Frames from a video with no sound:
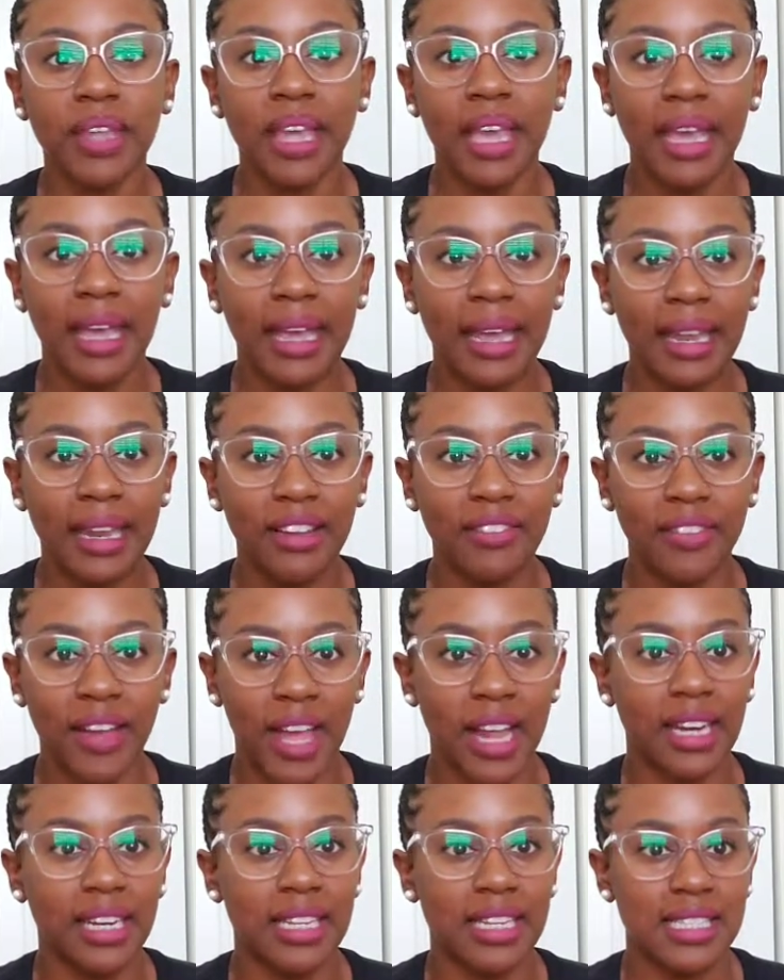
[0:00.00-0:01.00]
And
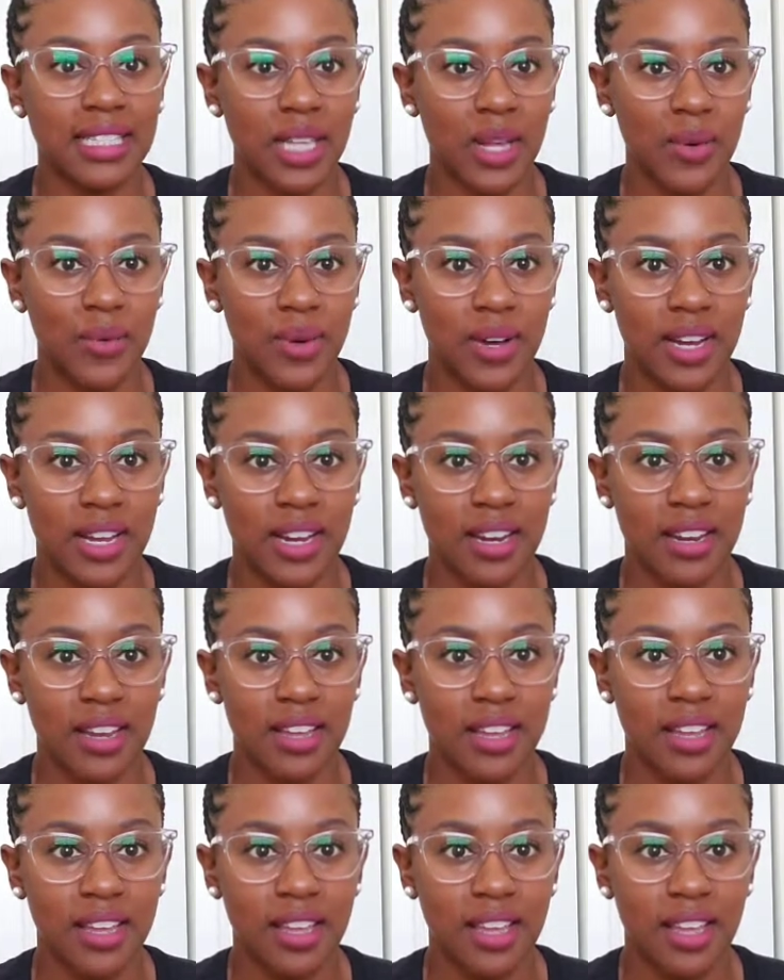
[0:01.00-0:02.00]
finally
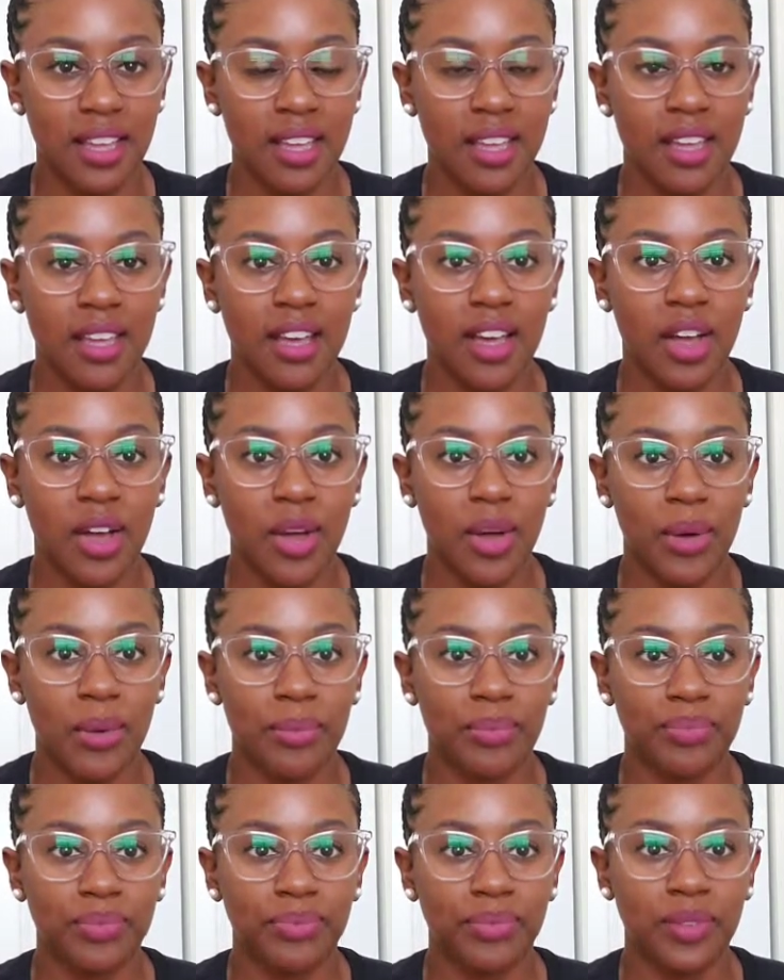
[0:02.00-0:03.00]
someone
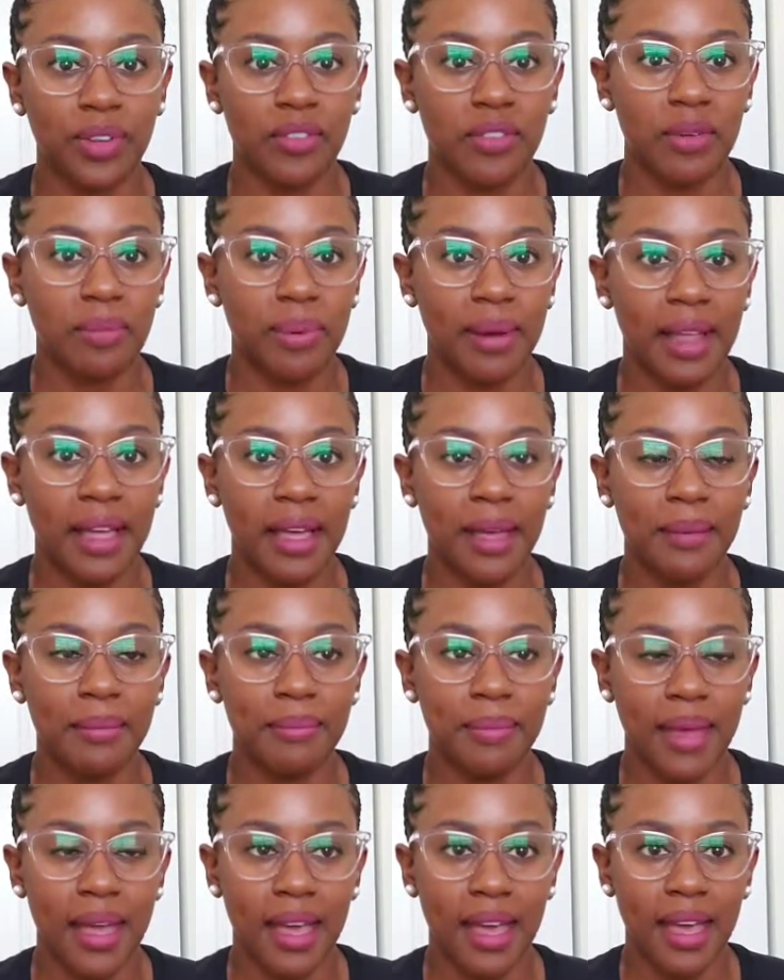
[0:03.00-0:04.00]

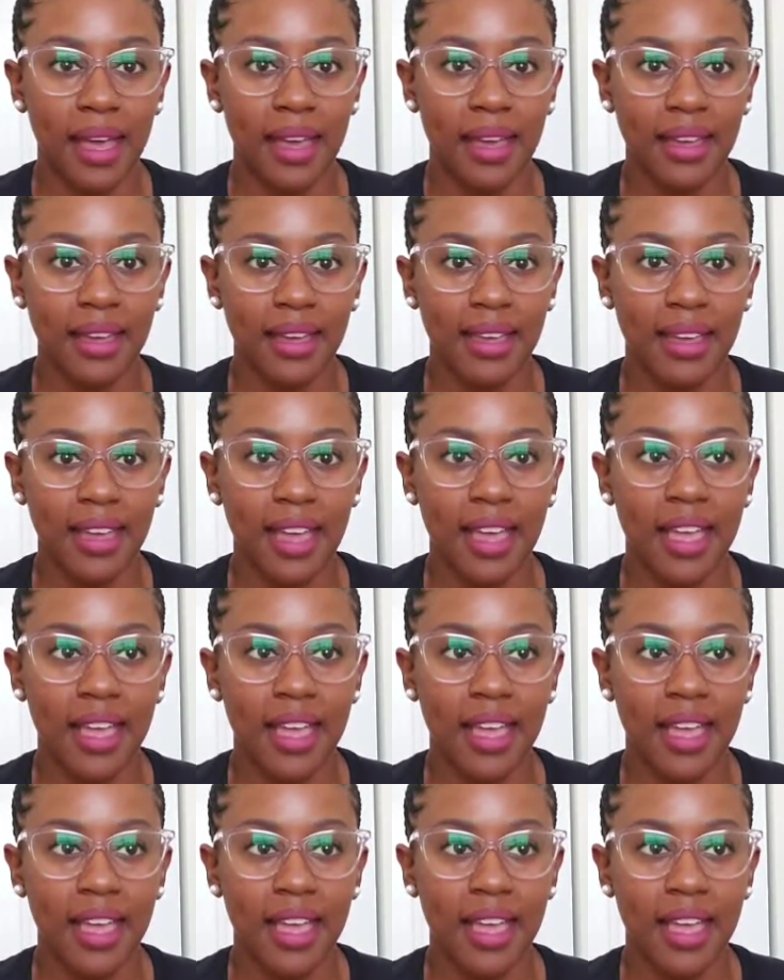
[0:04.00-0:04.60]
replied back,